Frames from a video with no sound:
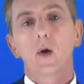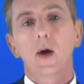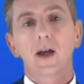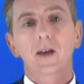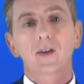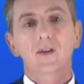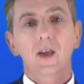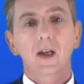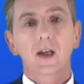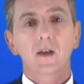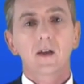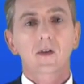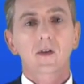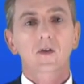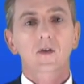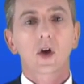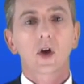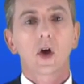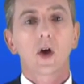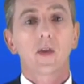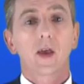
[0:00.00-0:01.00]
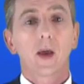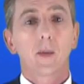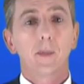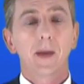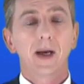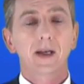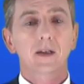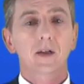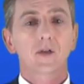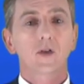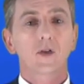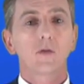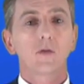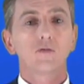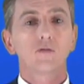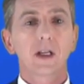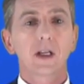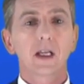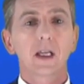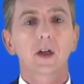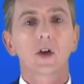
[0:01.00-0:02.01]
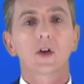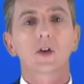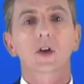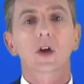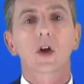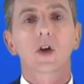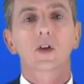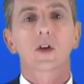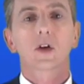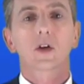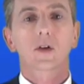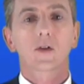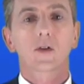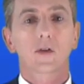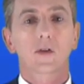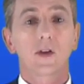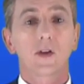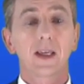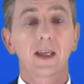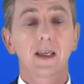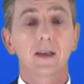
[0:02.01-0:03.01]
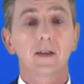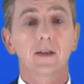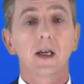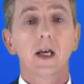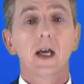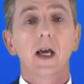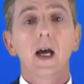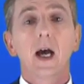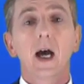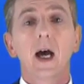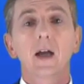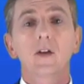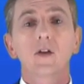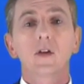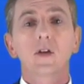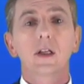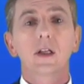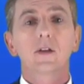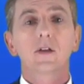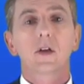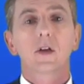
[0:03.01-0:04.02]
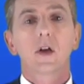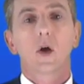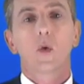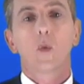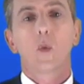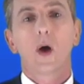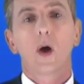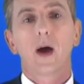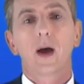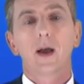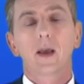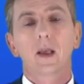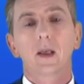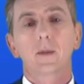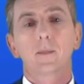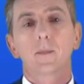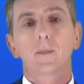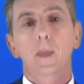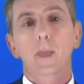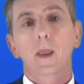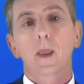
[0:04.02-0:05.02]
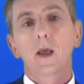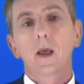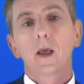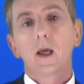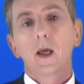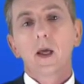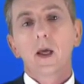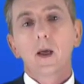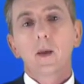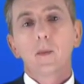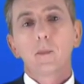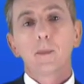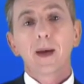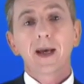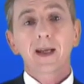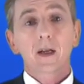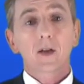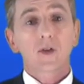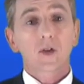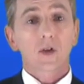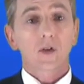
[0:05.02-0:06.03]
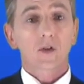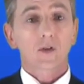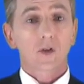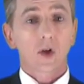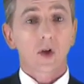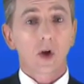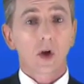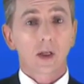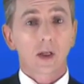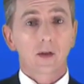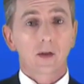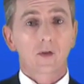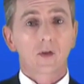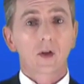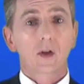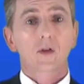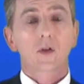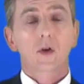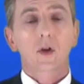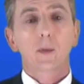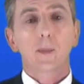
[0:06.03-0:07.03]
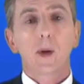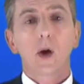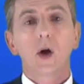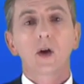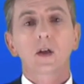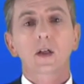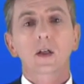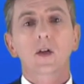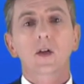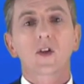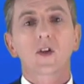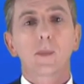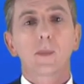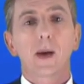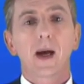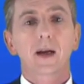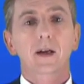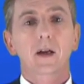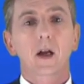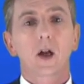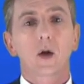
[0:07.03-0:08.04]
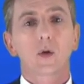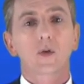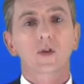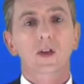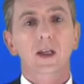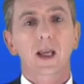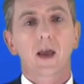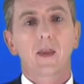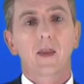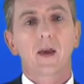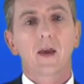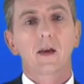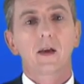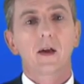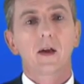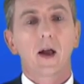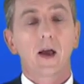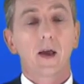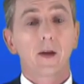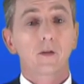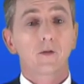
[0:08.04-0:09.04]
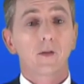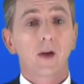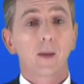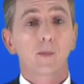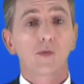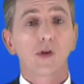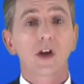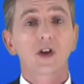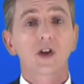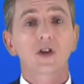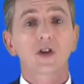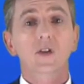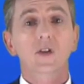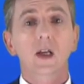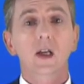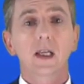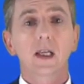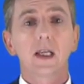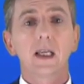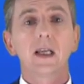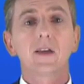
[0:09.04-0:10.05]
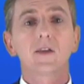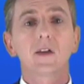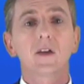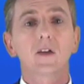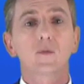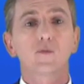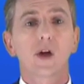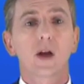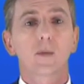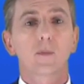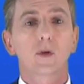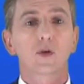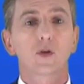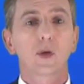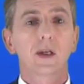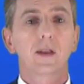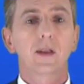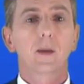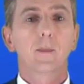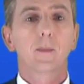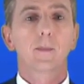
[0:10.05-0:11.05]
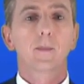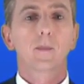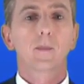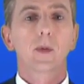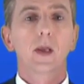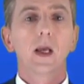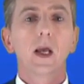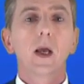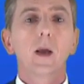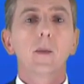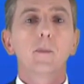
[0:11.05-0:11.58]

Now, I said at the start that metals are really good conductors of heat, and you need to know why. Metals are solids, so the particles are packed close together, and vibrations can easily spread between them.